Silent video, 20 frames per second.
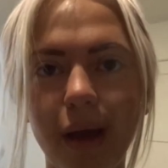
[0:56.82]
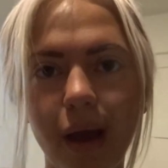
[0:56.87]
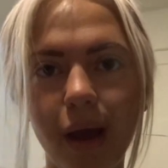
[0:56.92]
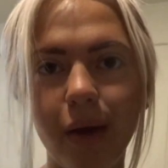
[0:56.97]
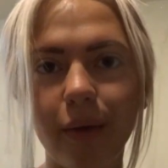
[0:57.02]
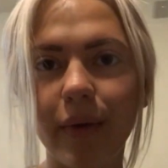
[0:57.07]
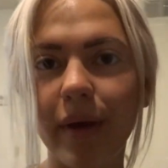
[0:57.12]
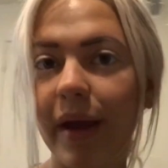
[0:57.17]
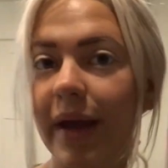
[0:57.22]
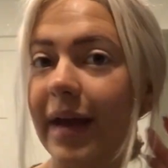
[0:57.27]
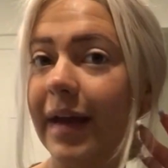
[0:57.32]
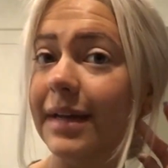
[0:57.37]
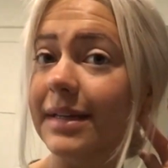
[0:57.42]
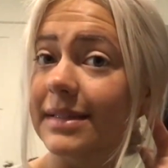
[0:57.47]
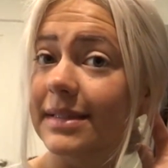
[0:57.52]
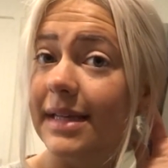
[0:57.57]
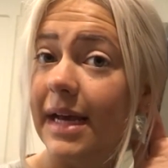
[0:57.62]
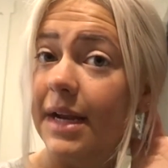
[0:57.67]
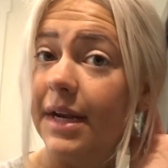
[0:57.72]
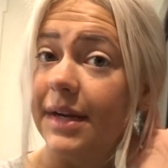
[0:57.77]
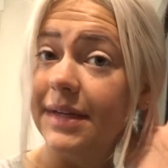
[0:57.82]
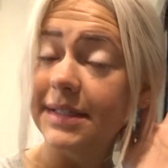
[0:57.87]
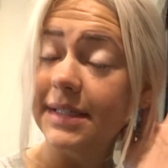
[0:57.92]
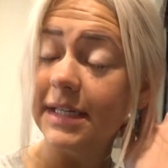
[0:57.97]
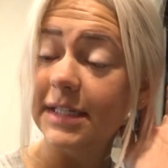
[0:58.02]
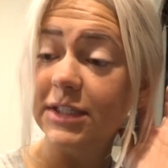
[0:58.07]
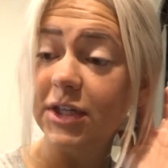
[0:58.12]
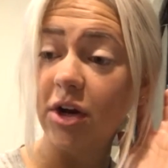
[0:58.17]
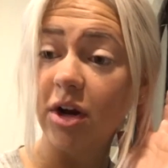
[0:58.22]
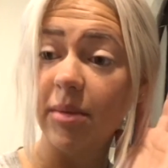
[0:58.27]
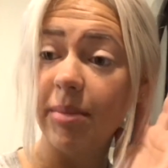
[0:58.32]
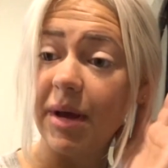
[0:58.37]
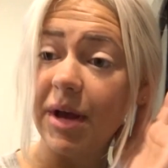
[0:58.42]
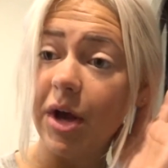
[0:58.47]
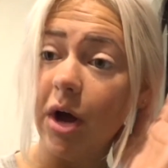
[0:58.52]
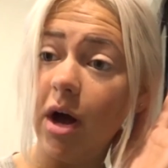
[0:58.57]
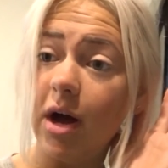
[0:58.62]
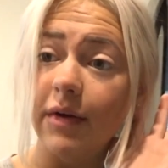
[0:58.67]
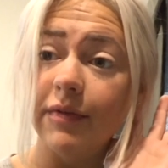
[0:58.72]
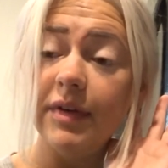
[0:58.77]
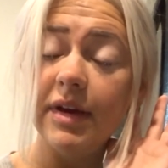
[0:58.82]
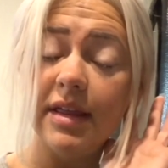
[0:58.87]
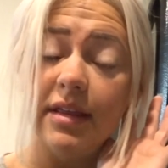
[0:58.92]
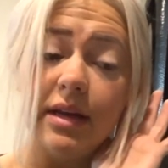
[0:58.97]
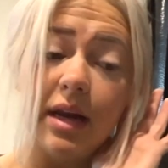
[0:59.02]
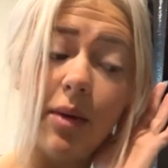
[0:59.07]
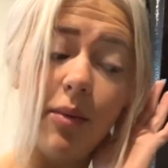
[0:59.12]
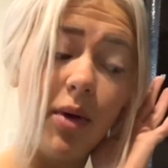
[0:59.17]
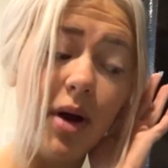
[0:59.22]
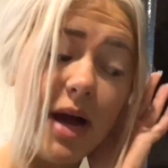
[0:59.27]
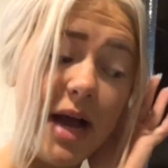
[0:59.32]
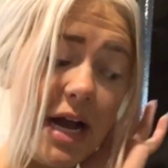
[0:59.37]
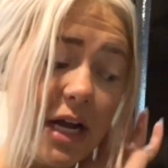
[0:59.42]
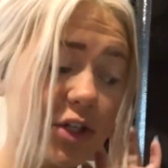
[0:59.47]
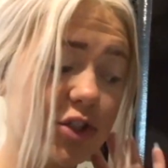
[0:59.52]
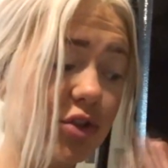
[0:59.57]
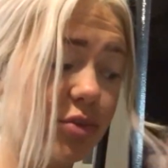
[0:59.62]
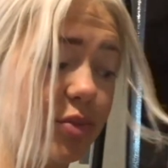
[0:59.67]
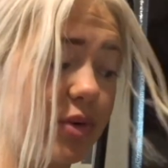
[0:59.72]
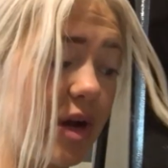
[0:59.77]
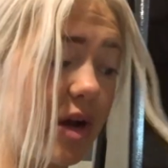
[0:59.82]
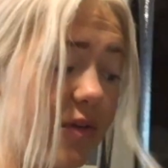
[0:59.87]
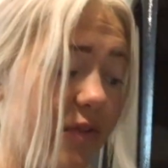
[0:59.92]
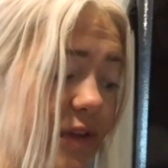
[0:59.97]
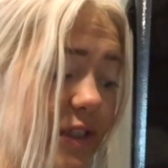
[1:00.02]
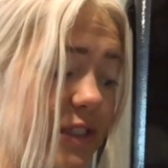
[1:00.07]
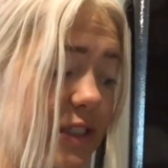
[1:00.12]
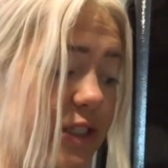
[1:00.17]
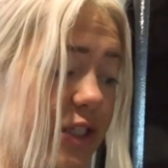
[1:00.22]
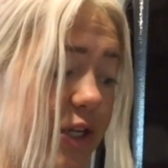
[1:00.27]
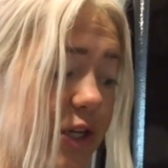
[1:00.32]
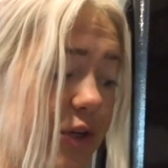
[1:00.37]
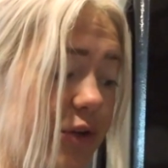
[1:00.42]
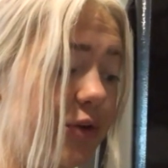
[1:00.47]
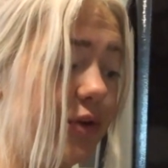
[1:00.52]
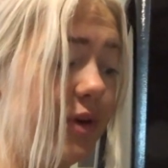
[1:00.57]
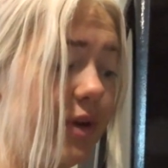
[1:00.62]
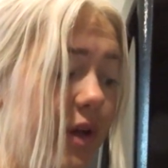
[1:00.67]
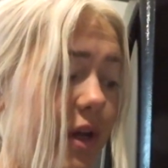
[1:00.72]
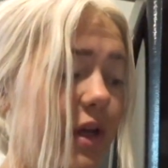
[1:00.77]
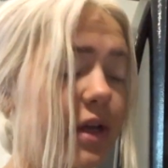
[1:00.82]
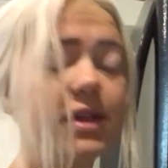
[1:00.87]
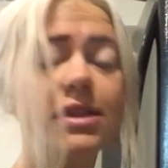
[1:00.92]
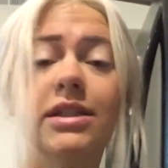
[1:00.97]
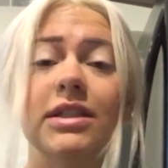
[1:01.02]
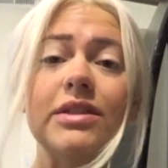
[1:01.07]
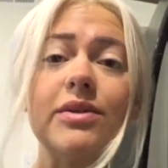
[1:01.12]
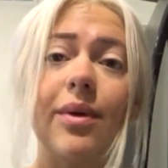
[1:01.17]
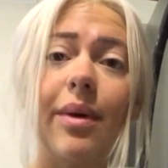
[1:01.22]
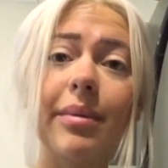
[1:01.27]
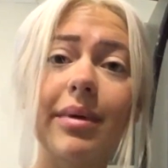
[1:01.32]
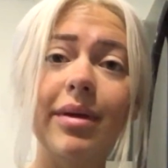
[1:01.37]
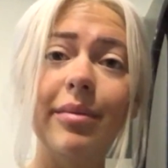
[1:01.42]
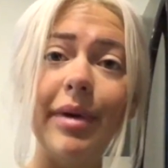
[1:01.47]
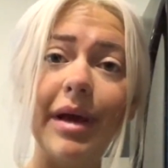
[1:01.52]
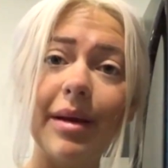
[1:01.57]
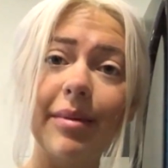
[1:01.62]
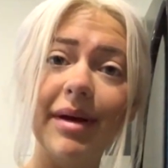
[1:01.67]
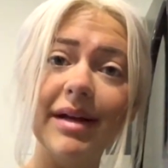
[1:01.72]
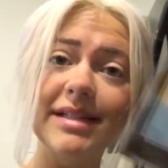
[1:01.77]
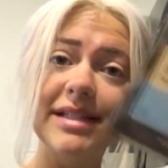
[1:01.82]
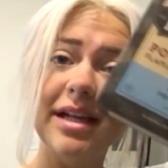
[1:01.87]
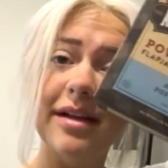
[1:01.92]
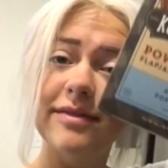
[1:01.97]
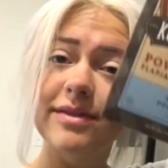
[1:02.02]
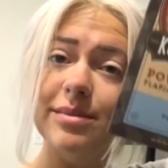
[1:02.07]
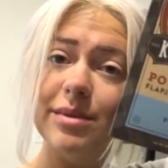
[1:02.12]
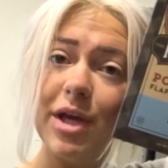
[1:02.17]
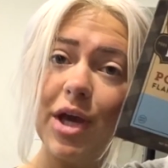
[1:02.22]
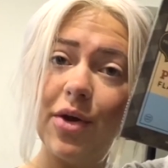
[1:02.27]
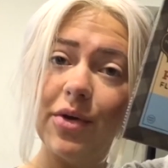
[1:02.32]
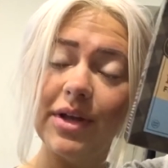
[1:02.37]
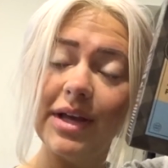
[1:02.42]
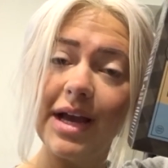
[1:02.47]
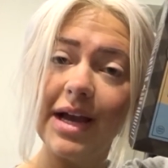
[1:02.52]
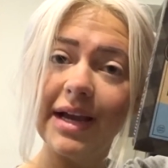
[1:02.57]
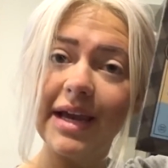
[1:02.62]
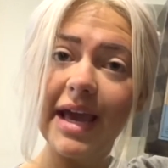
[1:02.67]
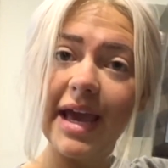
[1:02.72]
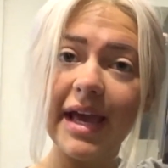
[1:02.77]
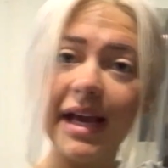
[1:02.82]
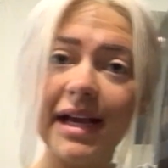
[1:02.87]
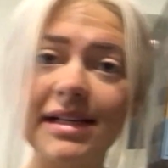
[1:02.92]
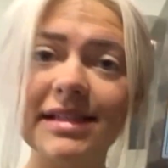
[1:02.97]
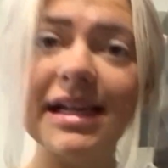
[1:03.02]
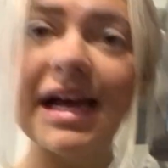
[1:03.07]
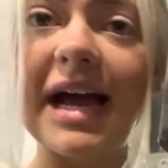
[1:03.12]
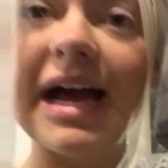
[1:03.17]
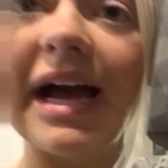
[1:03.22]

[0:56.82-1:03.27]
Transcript: Okay, I decided as I started my coffee that I want actual breakfast too. So I'm gonna make myself some Kodiak cakes.